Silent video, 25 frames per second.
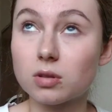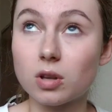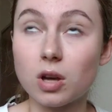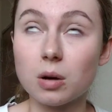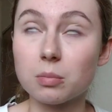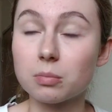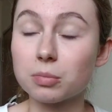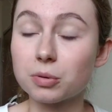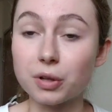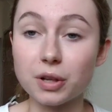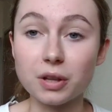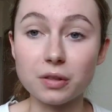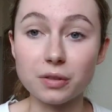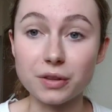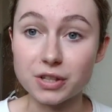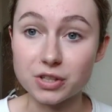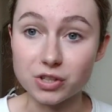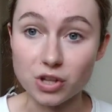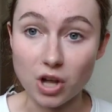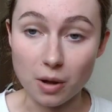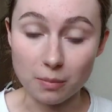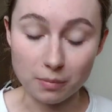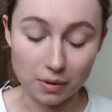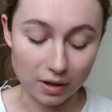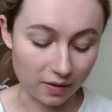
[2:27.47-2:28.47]
completely
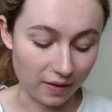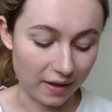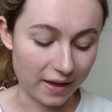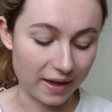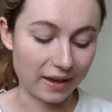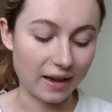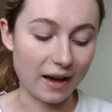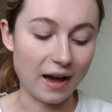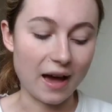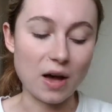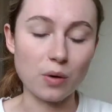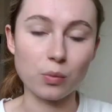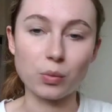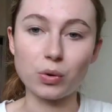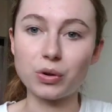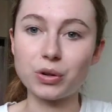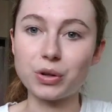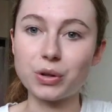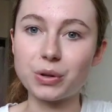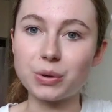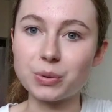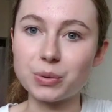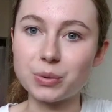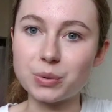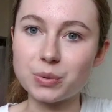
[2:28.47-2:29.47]
zombie-like, I will
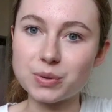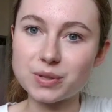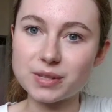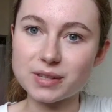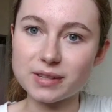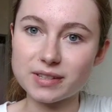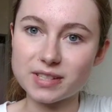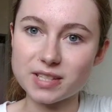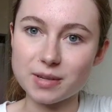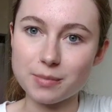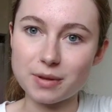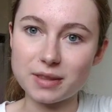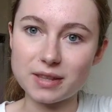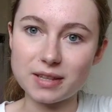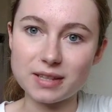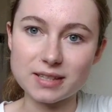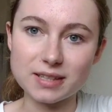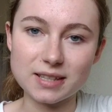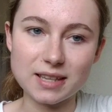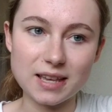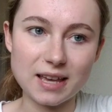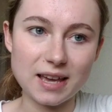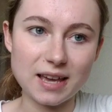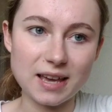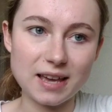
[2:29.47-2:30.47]
use some of
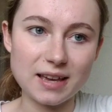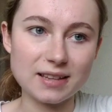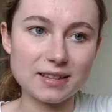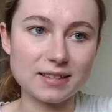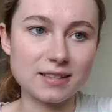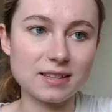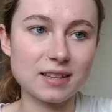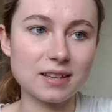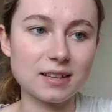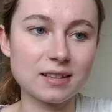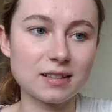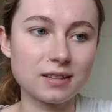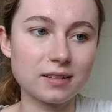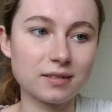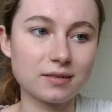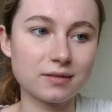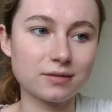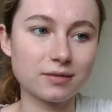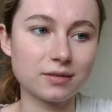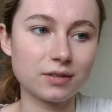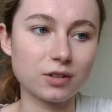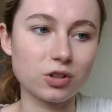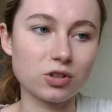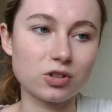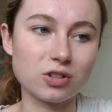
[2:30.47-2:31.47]
these guys.
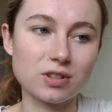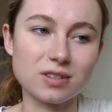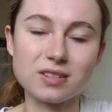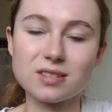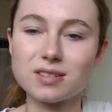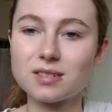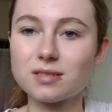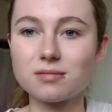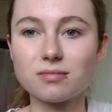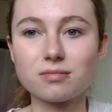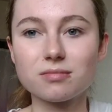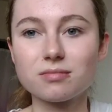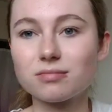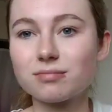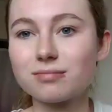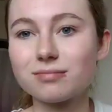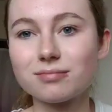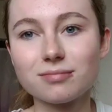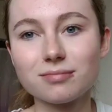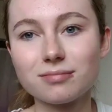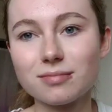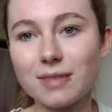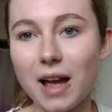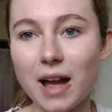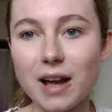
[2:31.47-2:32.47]
They're just
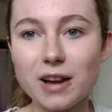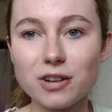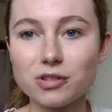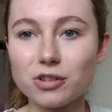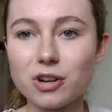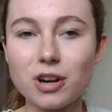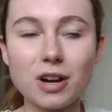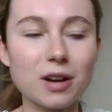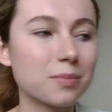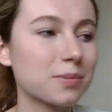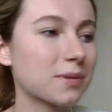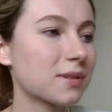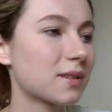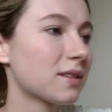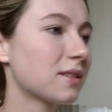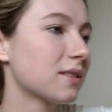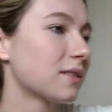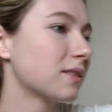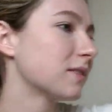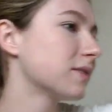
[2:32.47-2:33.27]
eye drops.